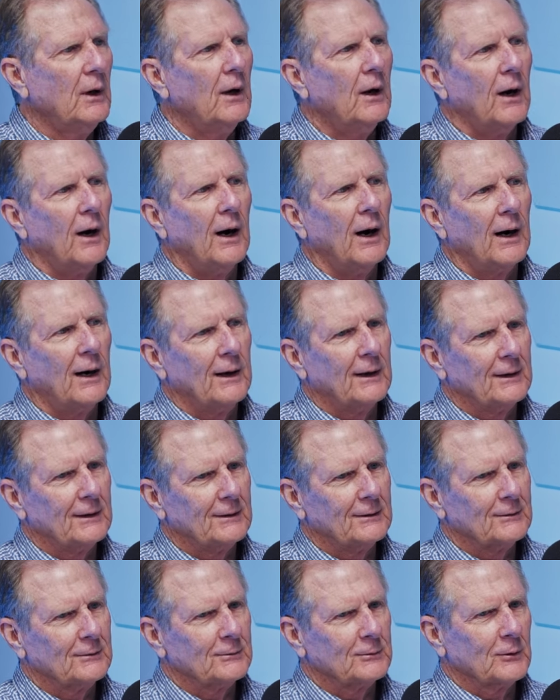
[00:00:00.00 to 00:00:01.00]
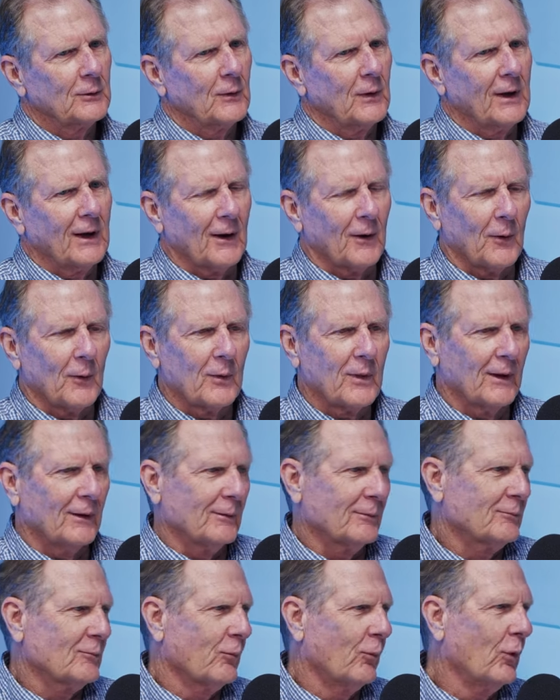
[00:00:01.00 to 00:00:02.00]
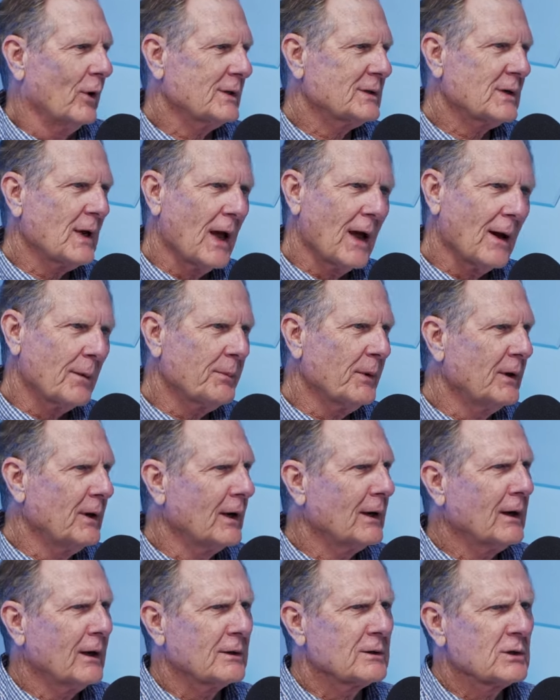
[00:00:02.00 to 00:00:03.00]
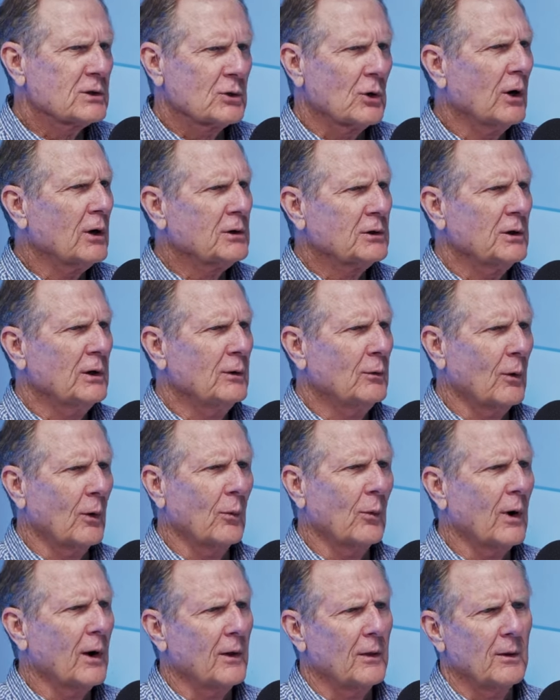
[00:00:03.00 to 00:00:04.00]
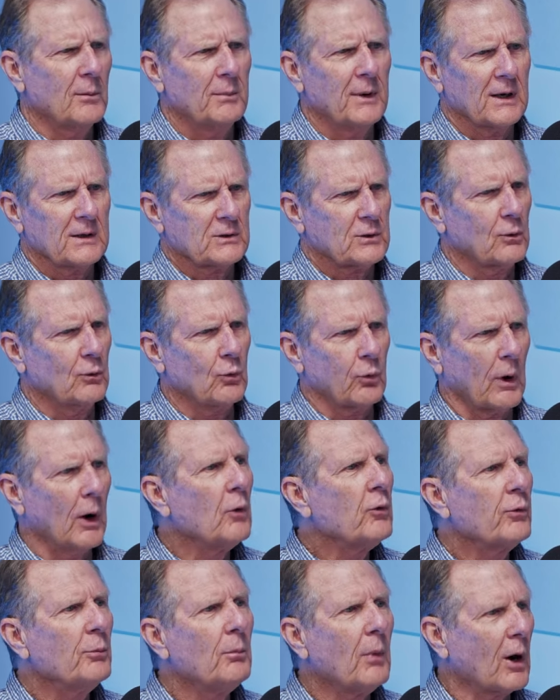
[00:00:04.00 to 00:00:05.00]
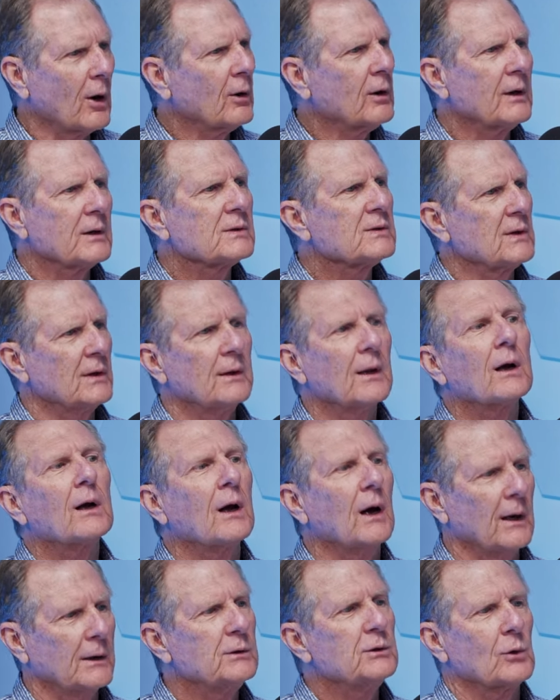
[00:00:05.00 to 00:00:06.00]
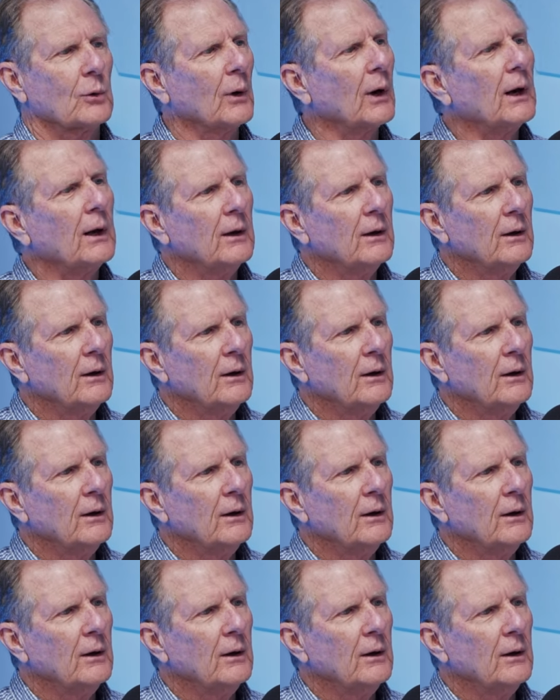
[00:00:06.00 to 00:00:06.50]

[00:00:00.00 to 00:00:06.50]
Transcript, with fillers: You know, what's happened in construction, we're one of the best growth markets in the country,